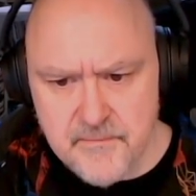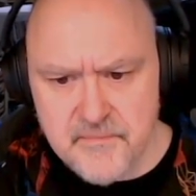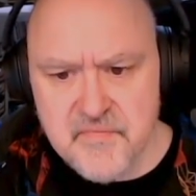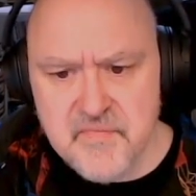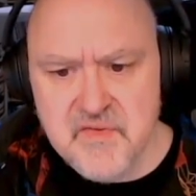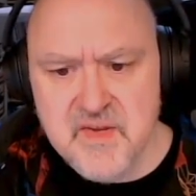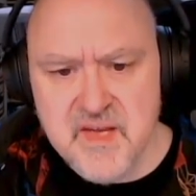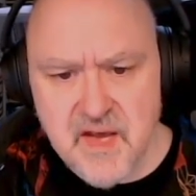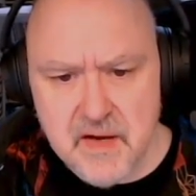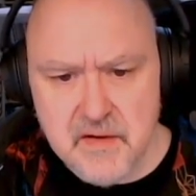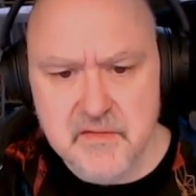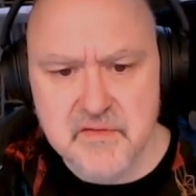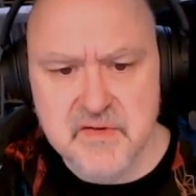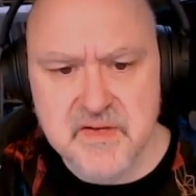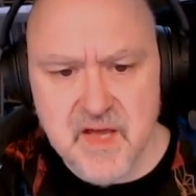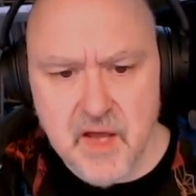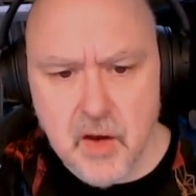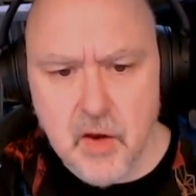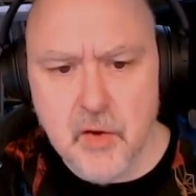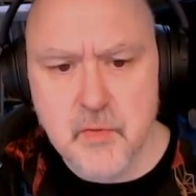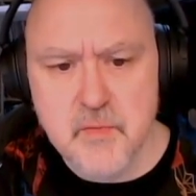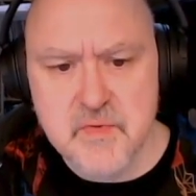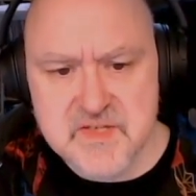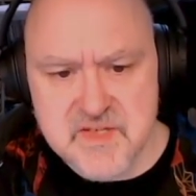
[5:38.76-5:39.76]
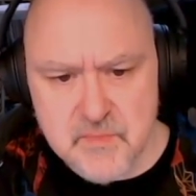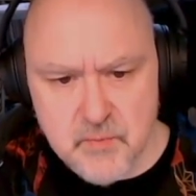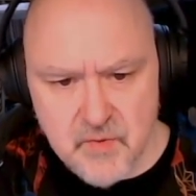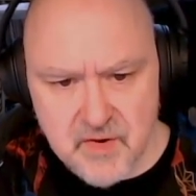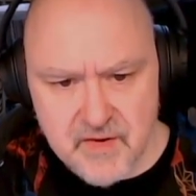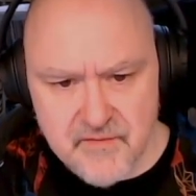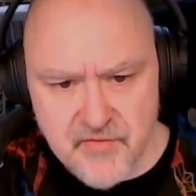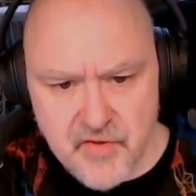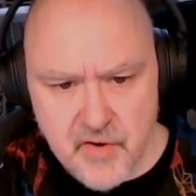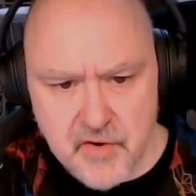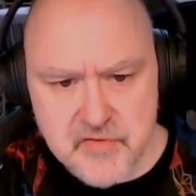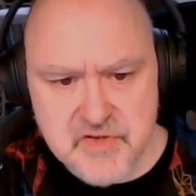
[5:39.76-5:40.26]
Yeah, yellow was in one
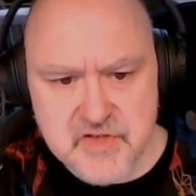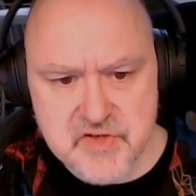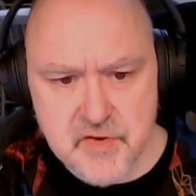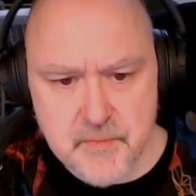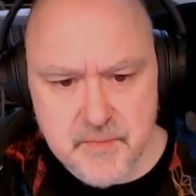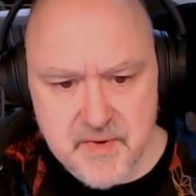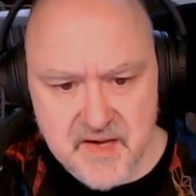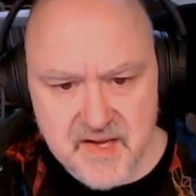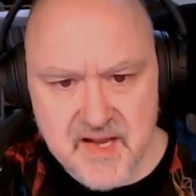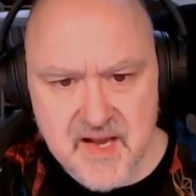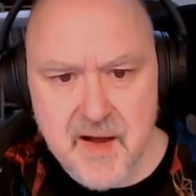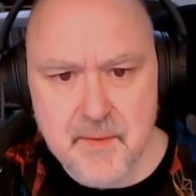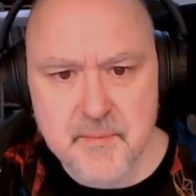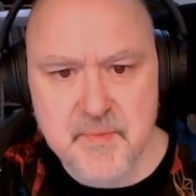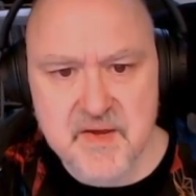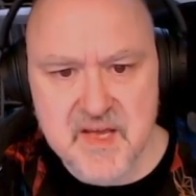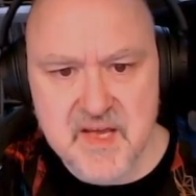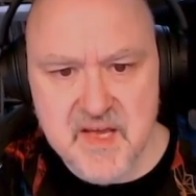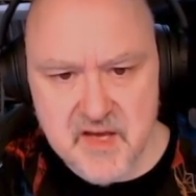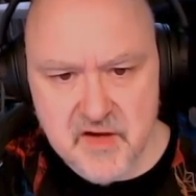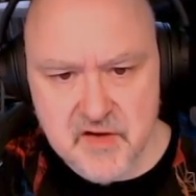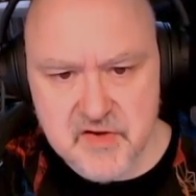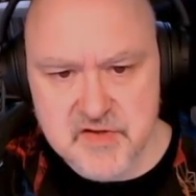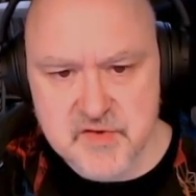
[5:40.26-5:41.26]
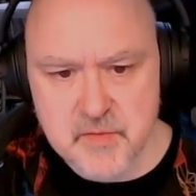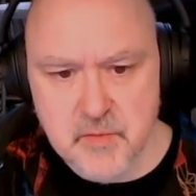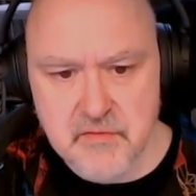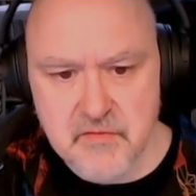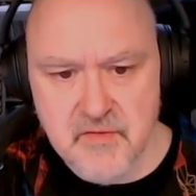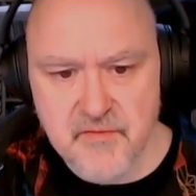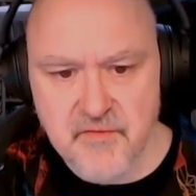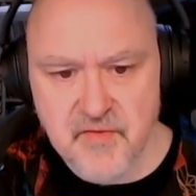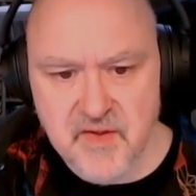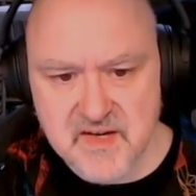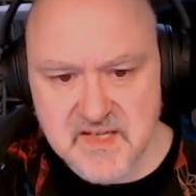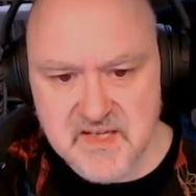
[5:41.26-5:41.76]
of those two, but it can't be here because it would
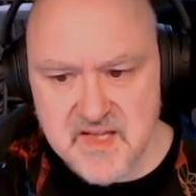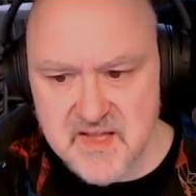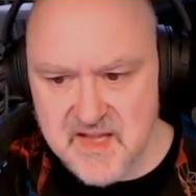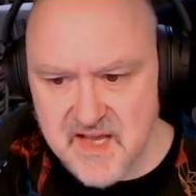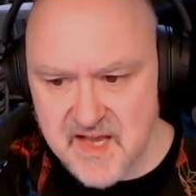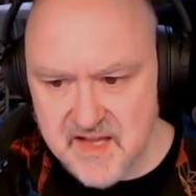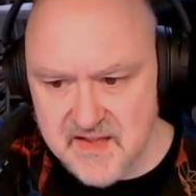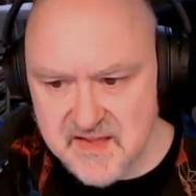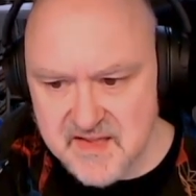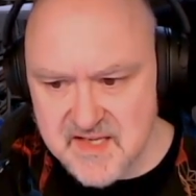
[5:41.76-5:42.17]
reflect it there.